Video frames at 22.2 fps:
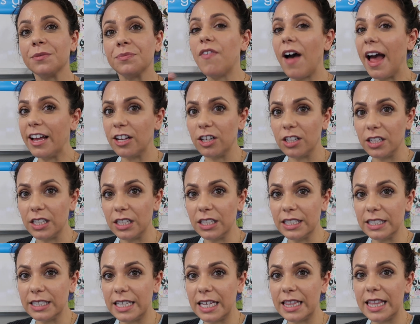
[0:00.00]

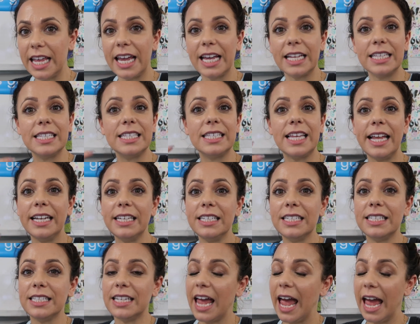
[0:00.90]
file that they could
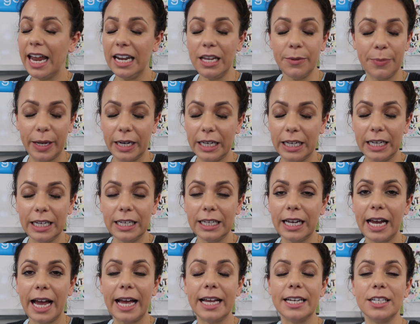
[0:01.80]
send to anybody
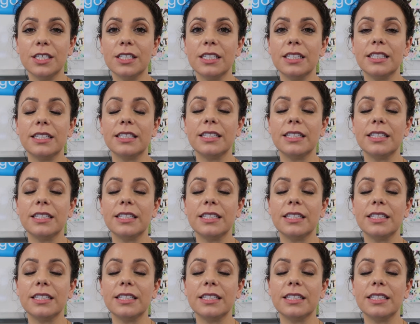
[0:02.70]
and